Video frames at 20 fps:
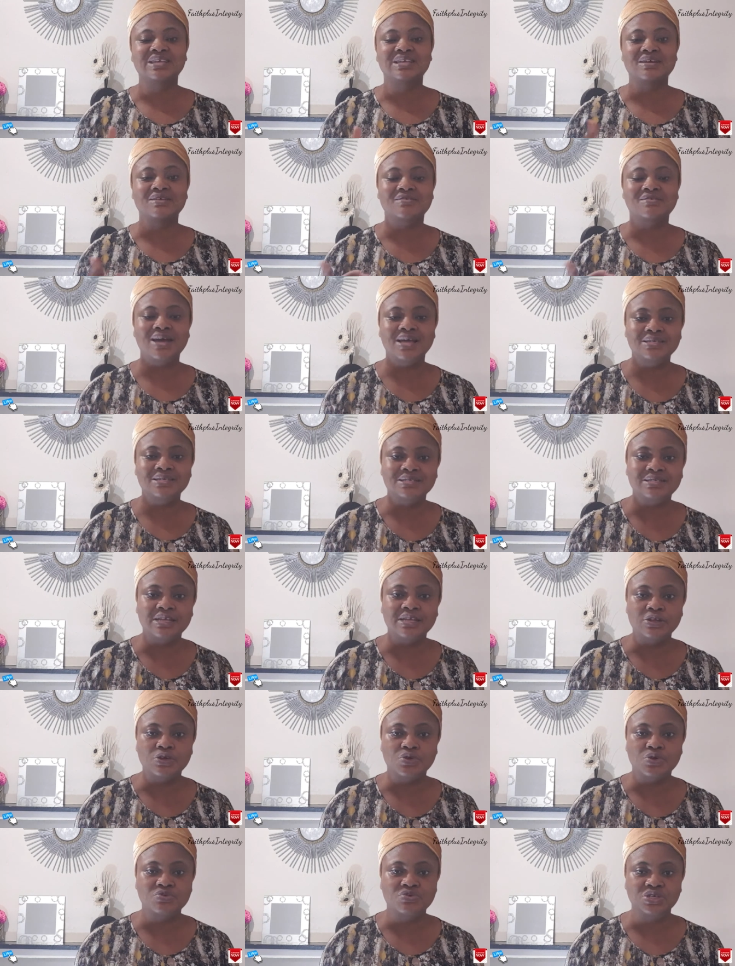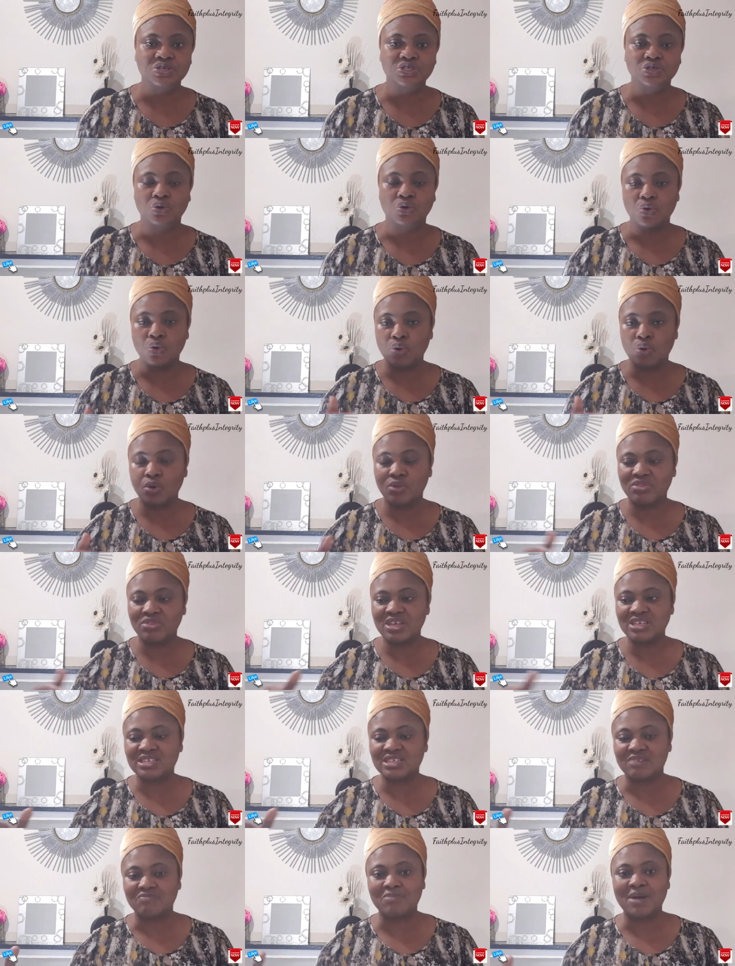is in Christ is a new creature. All
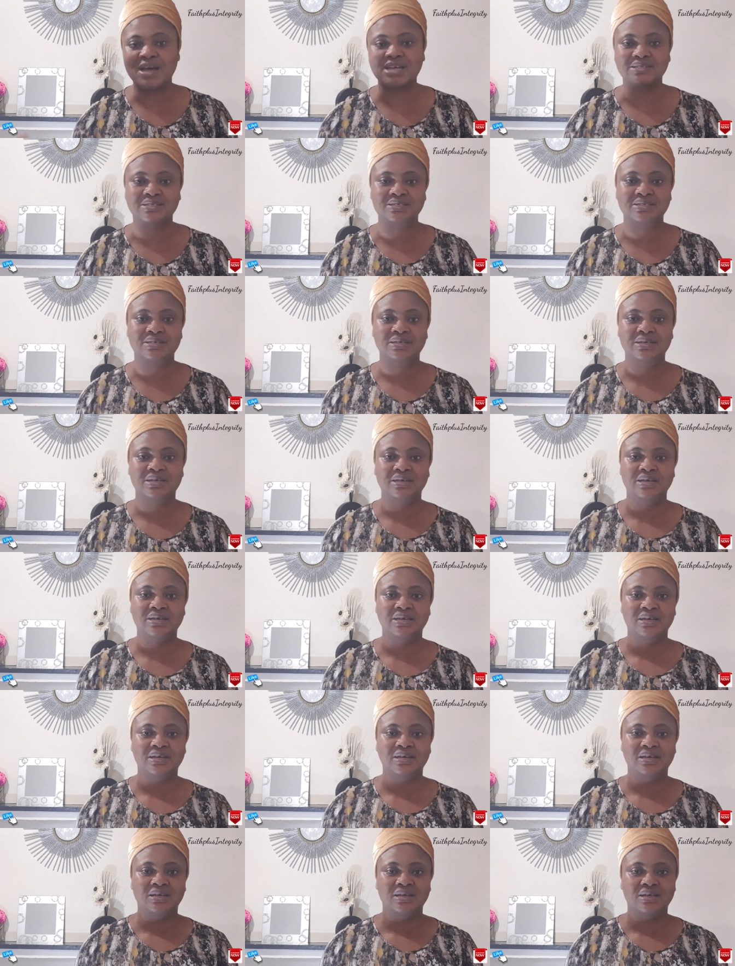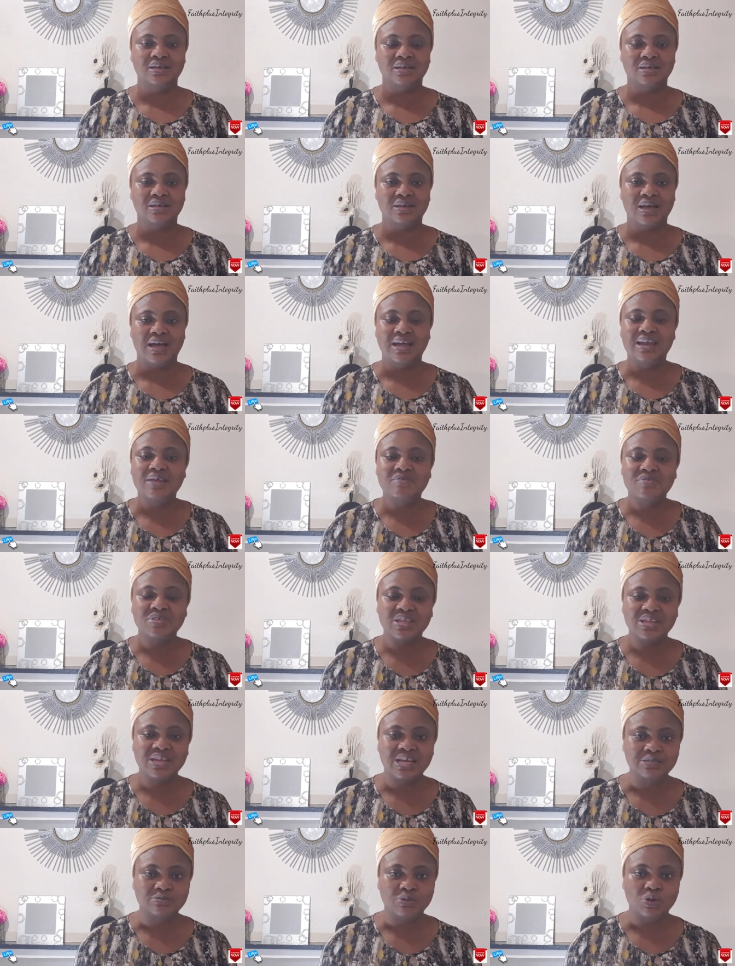things have passed. And
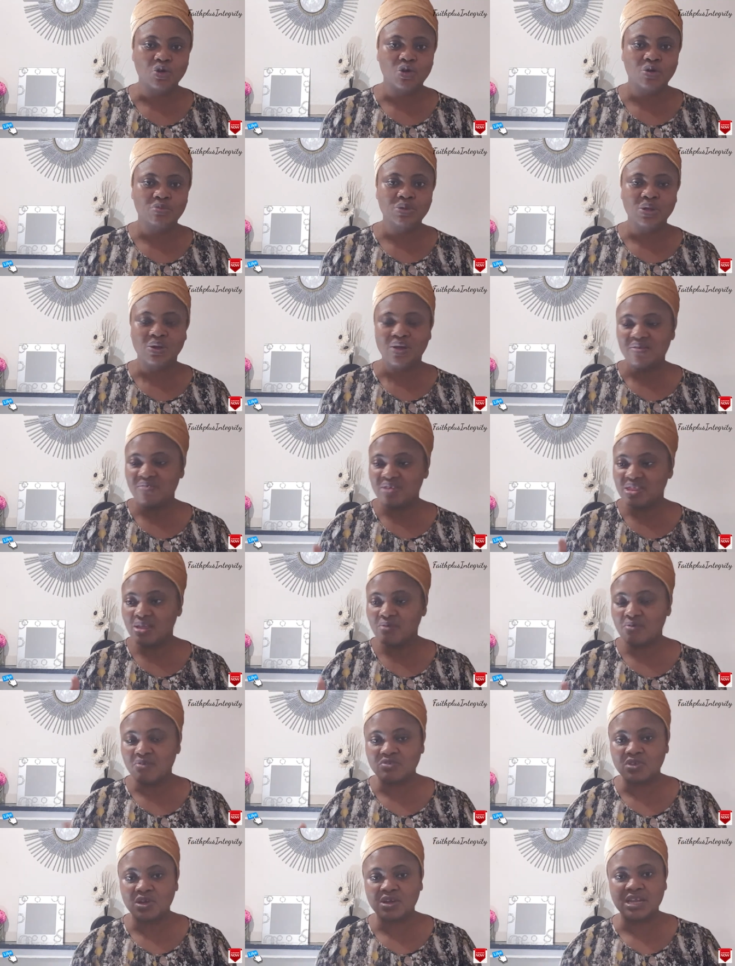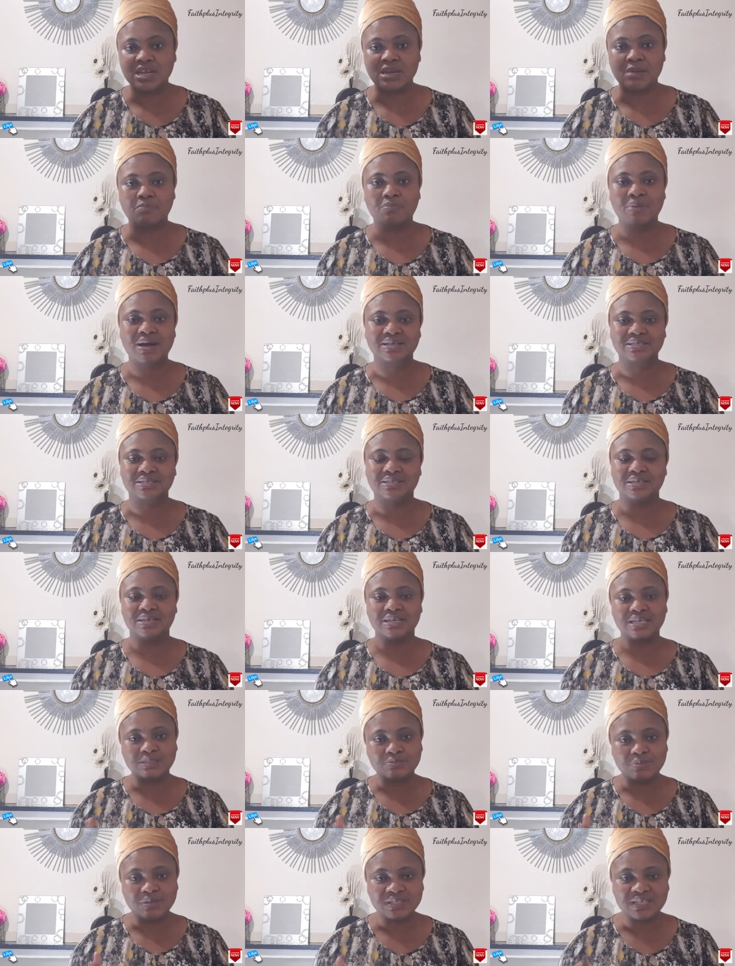everything has become new. Everything we've done in the past
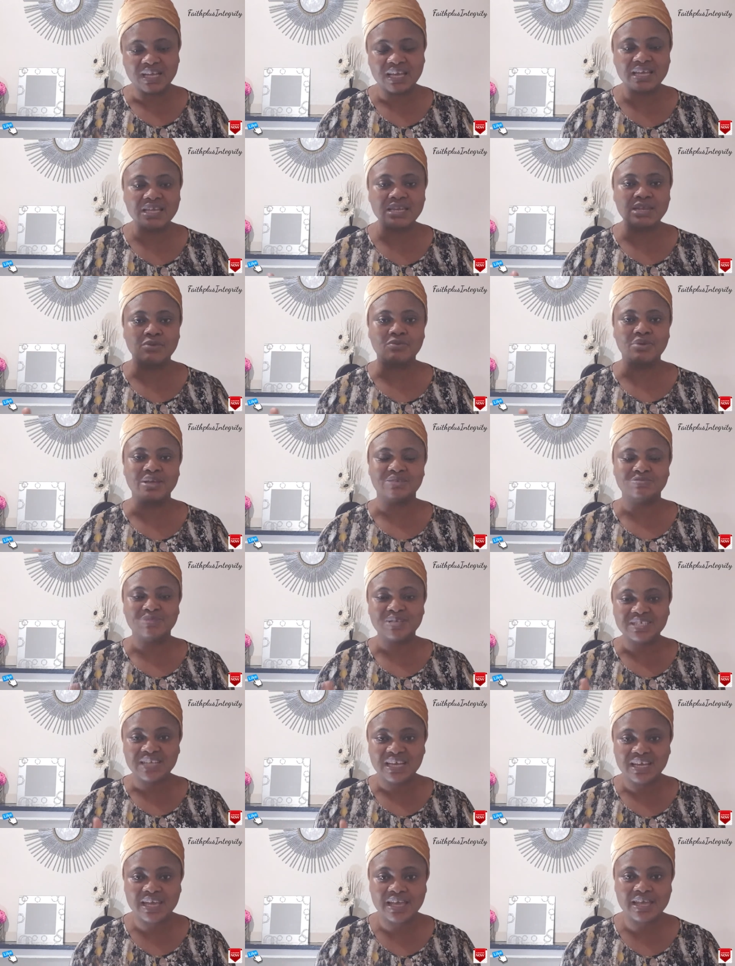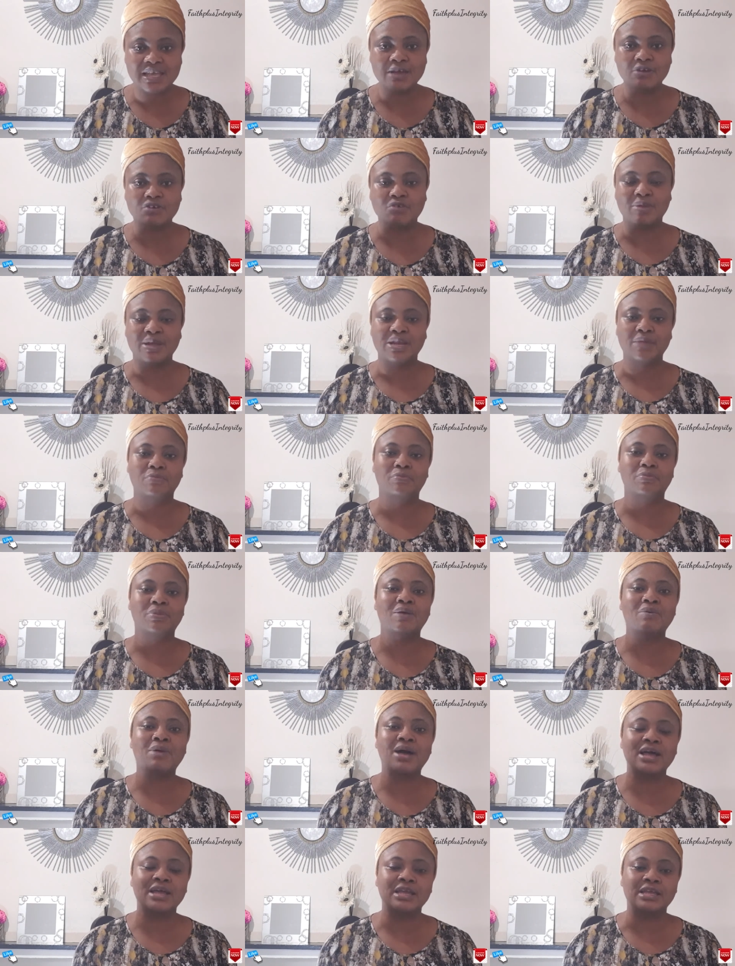is been taken away. It's been taken care of by the
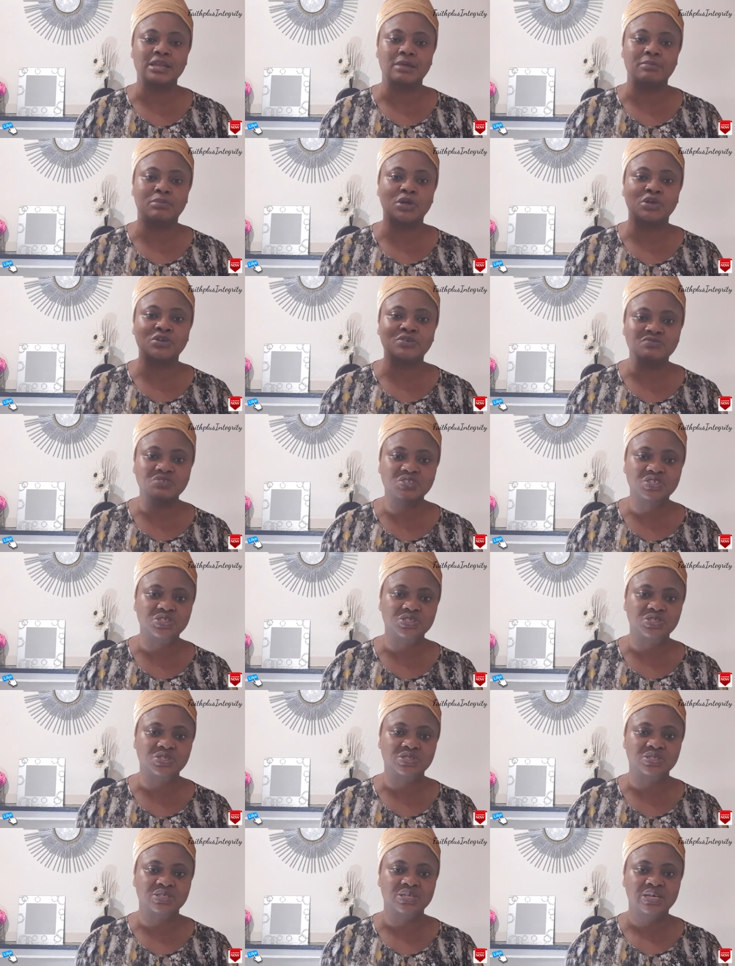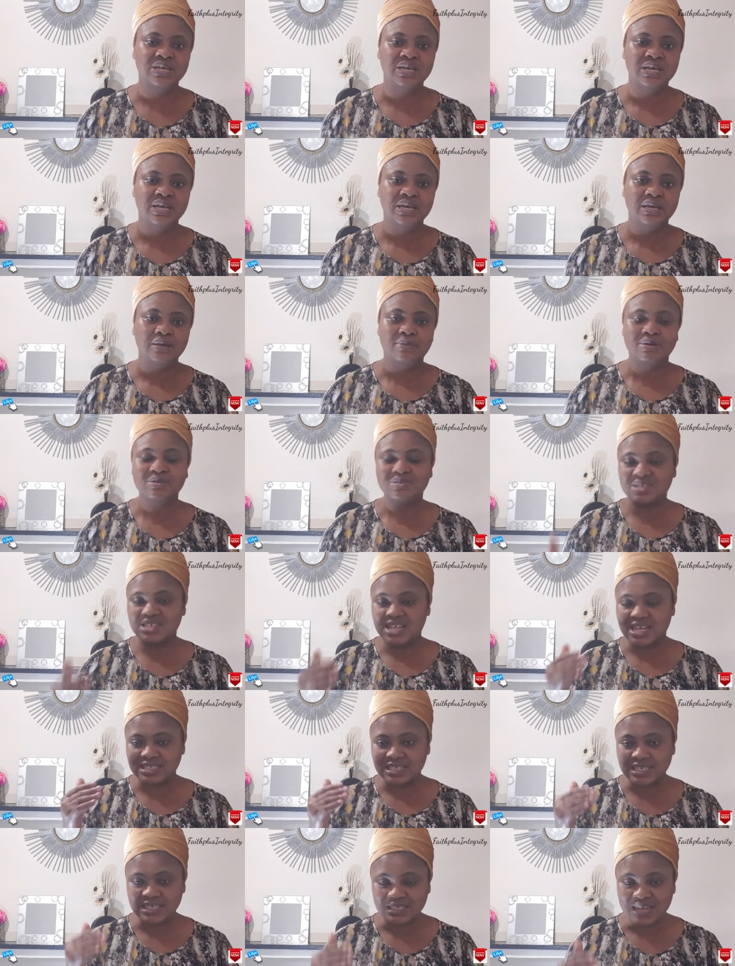power in the blood of Jesus. The Bible says
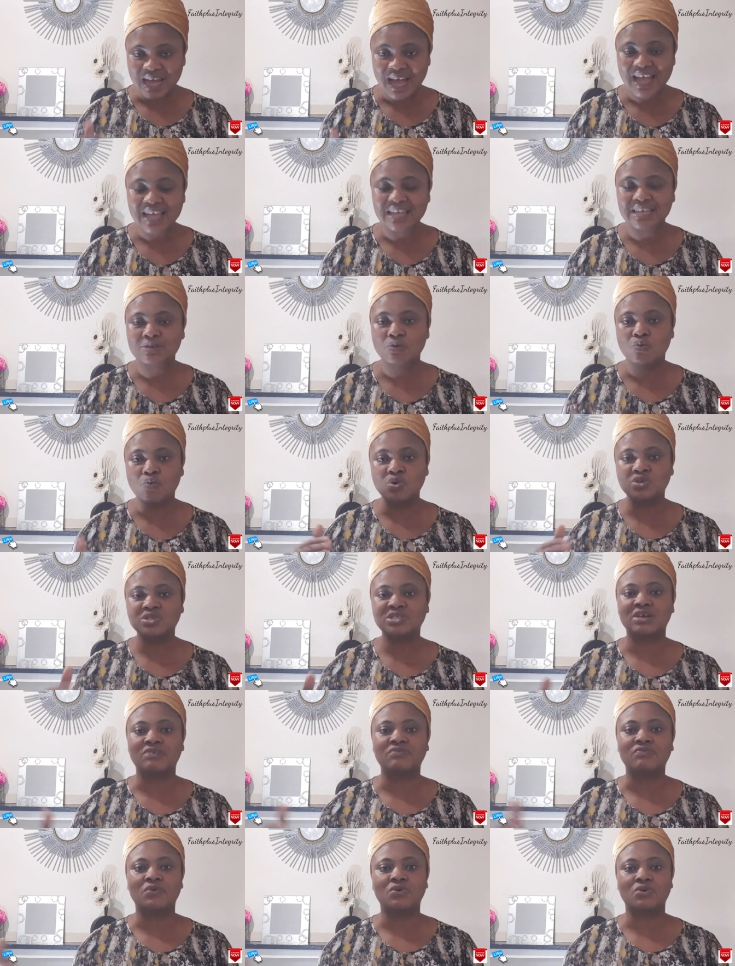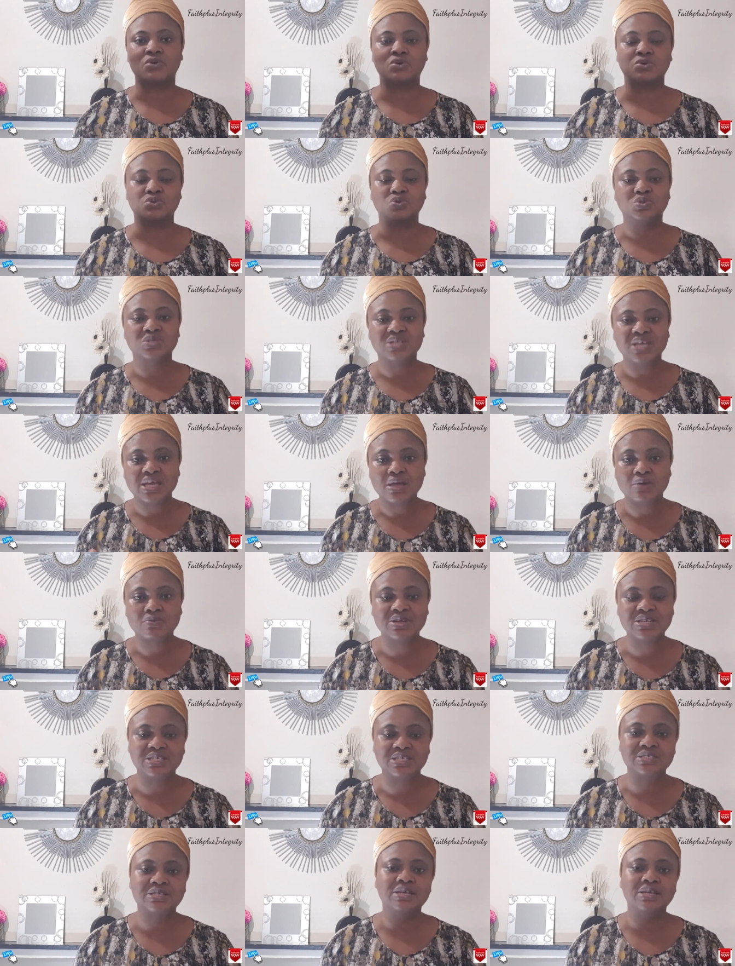that he died once and for all to take
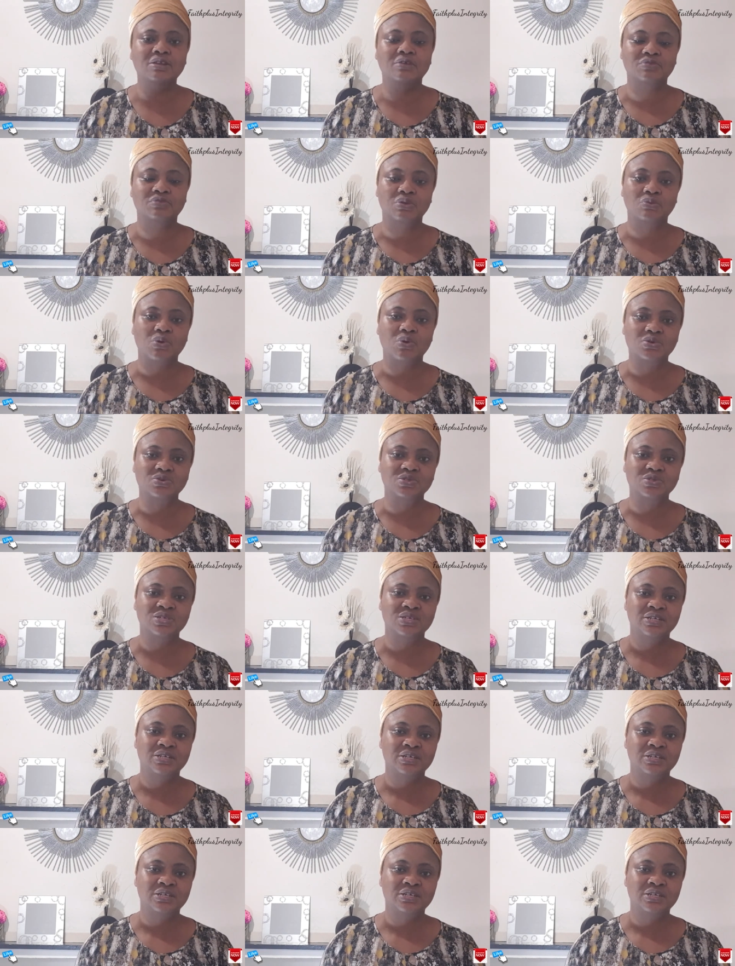away the sin of the world.